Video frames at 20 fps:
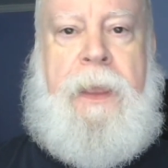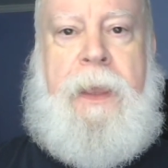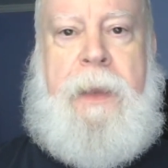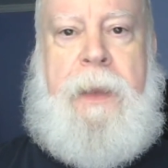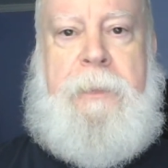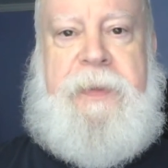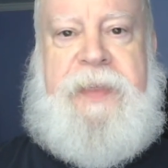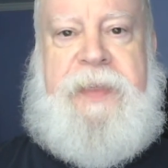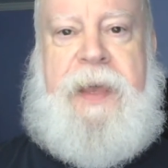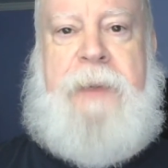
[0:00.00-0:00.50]

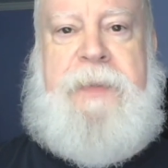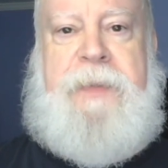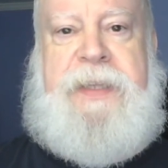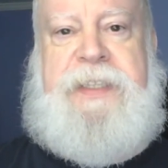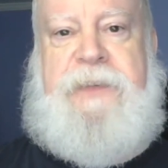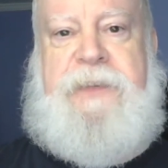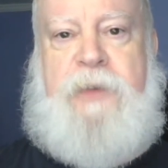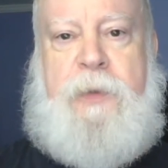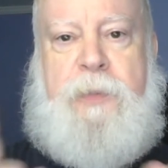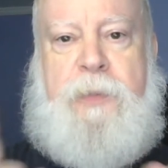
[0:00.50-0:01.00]
But that means
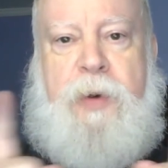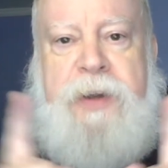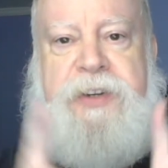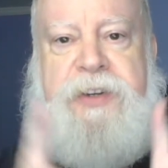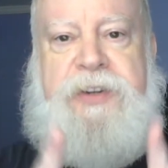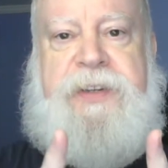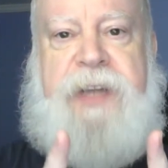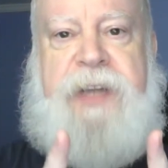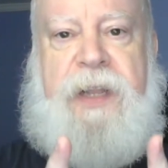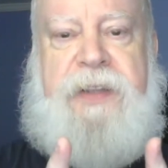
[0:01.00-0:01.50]
if you point
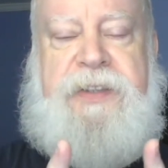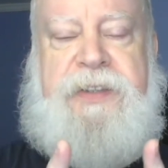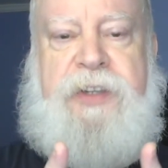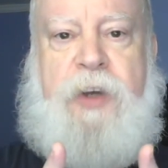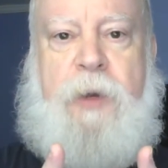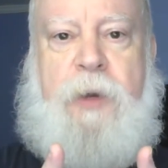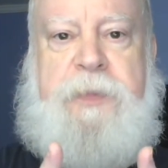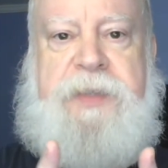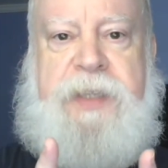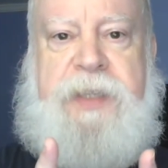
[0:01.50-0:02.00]
your
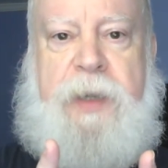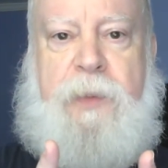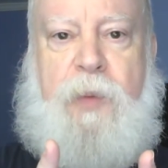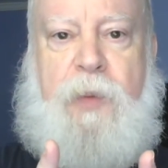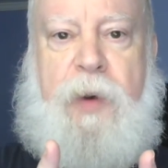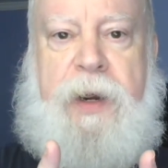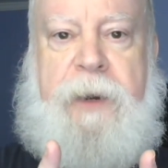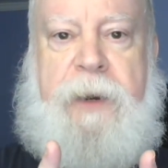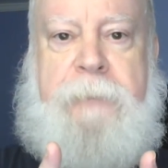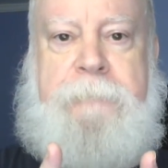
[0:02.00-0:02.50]
telescope
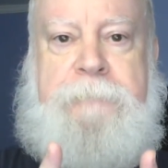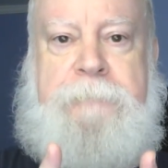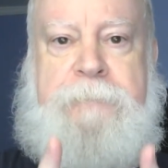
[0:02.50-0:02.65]
somewhere,